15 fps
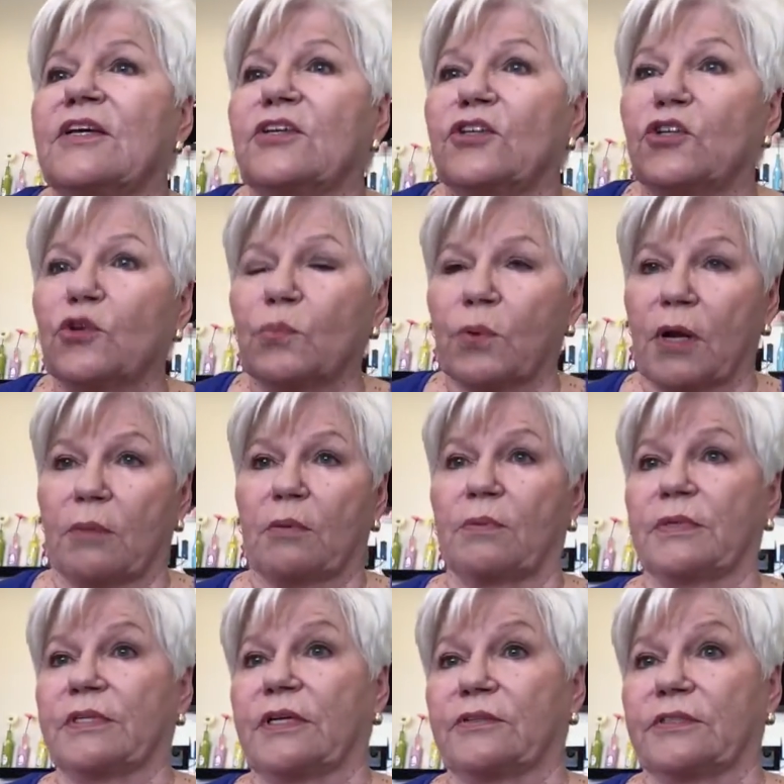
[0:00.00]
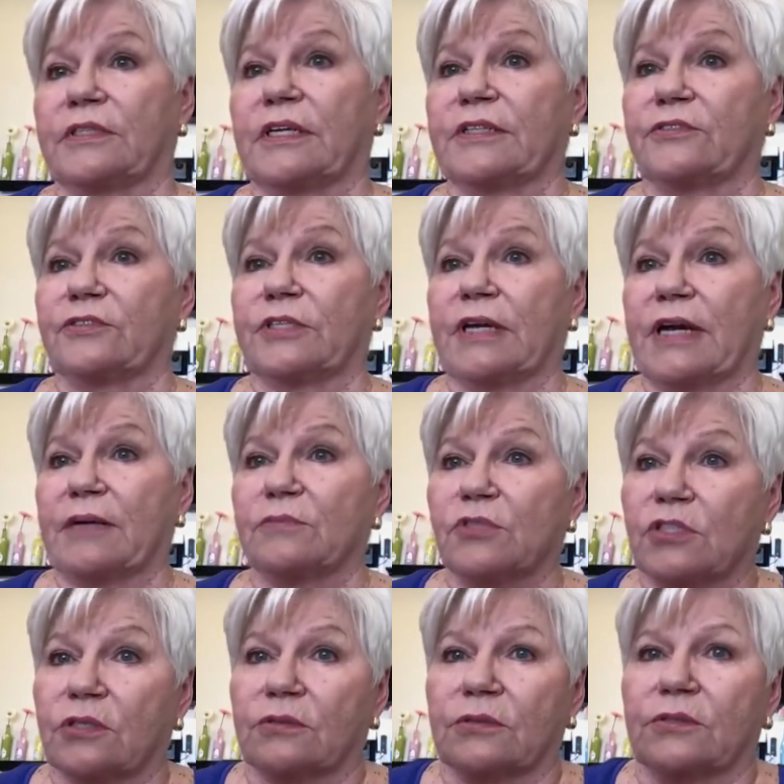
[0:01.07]
You're probably on another time
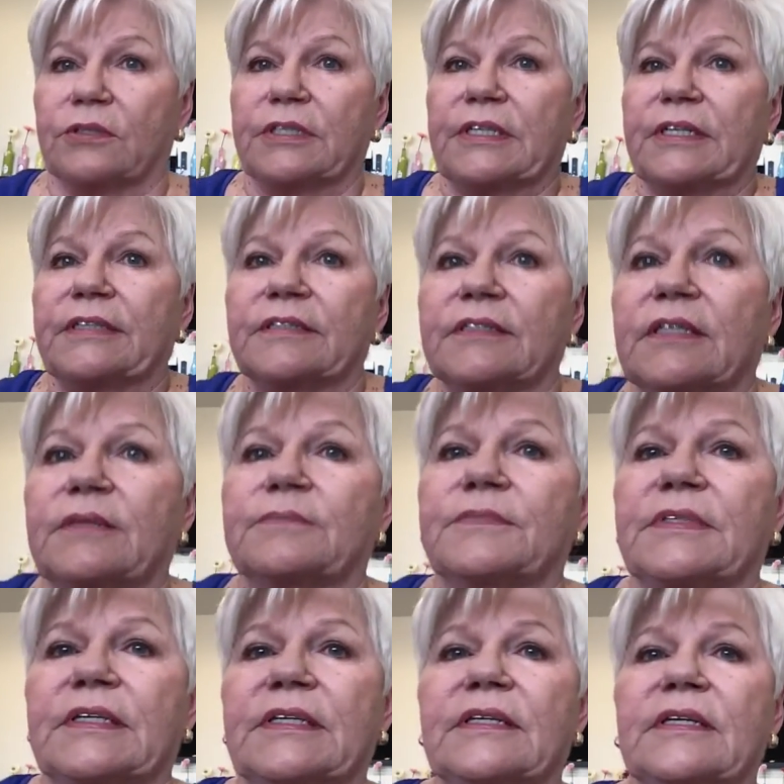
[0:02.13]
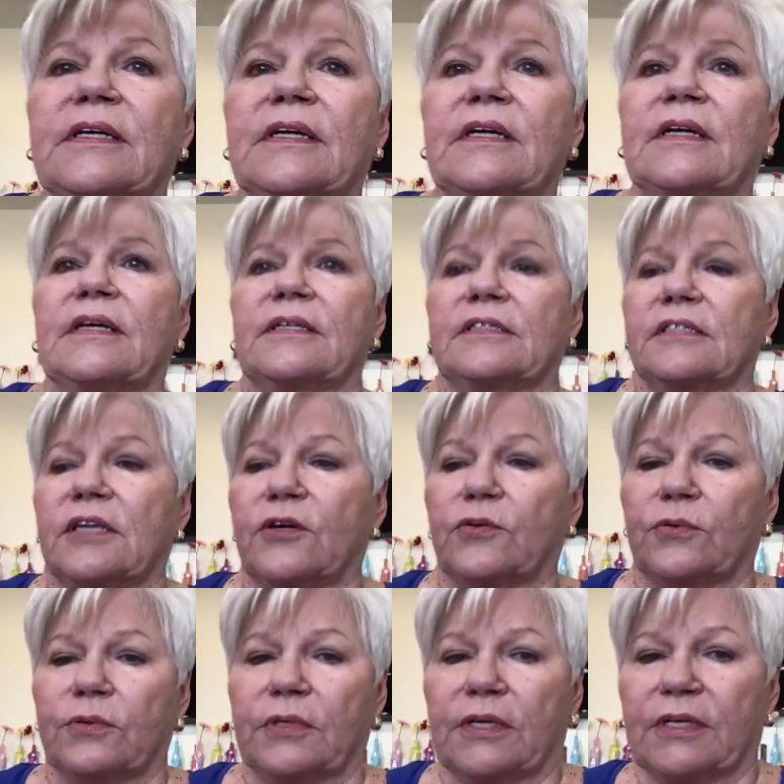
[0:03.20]
zone or something.
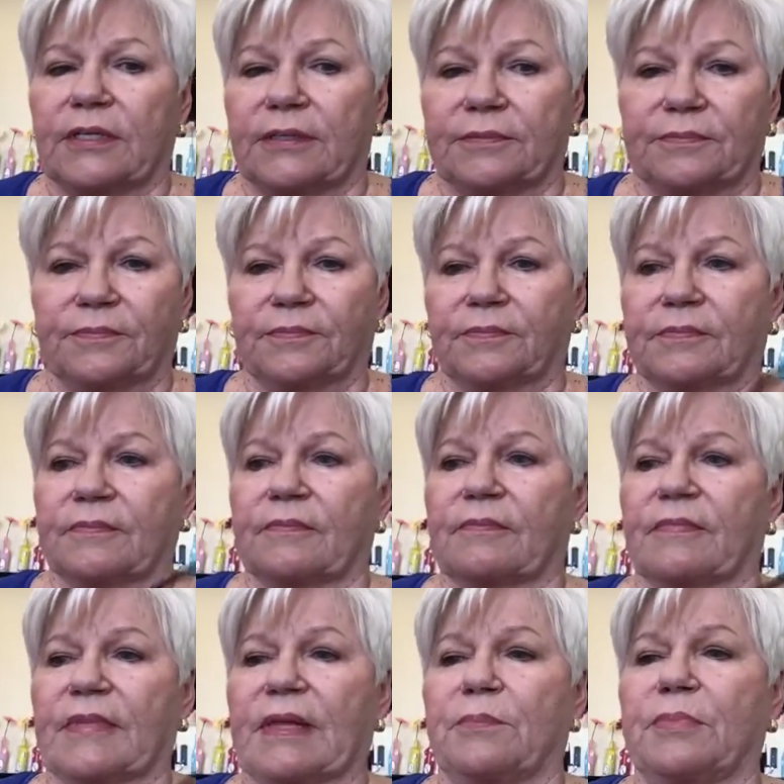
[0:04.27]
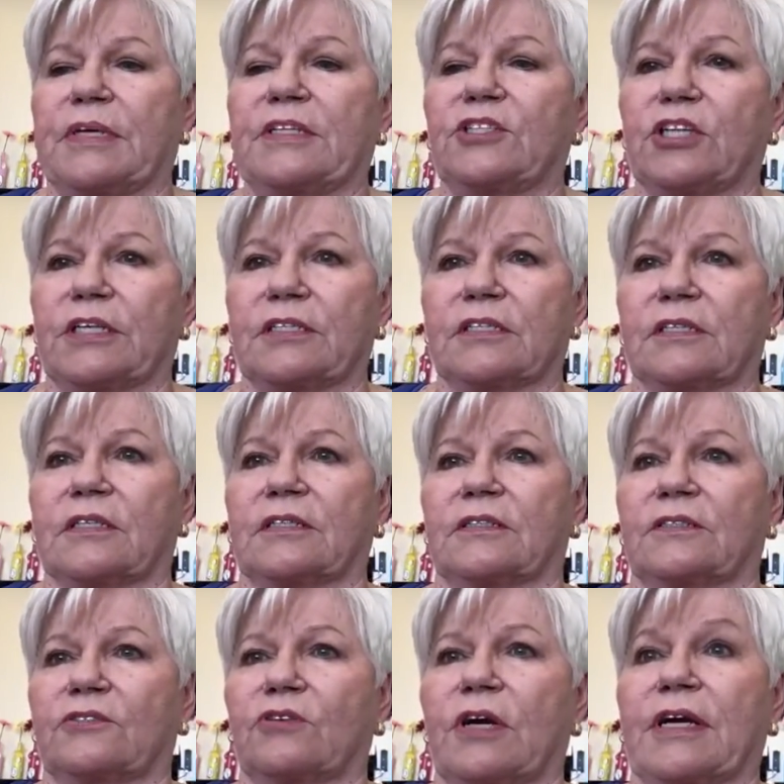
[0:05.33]
So PJ's gonna
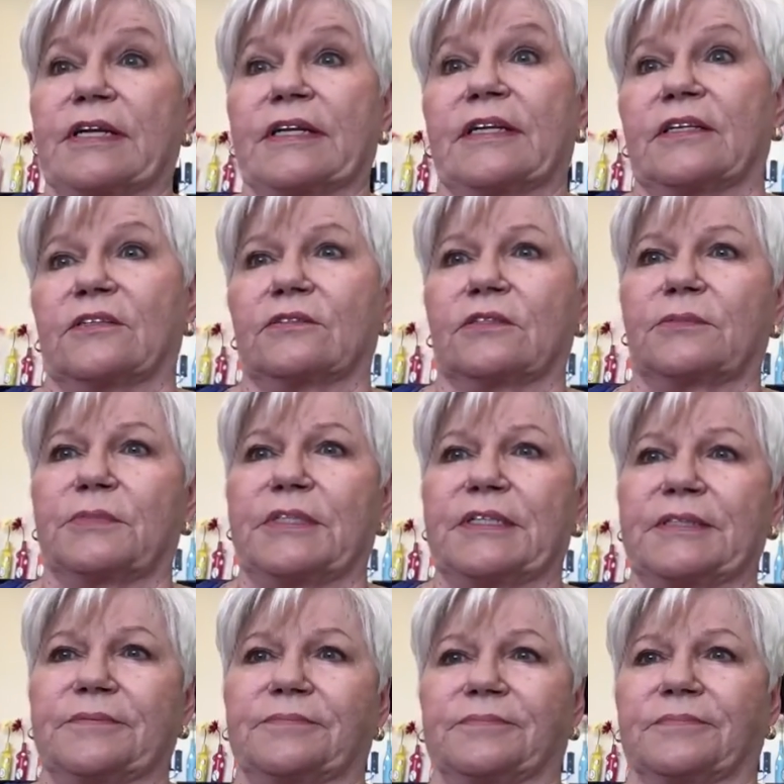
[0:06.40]
try to get on to me.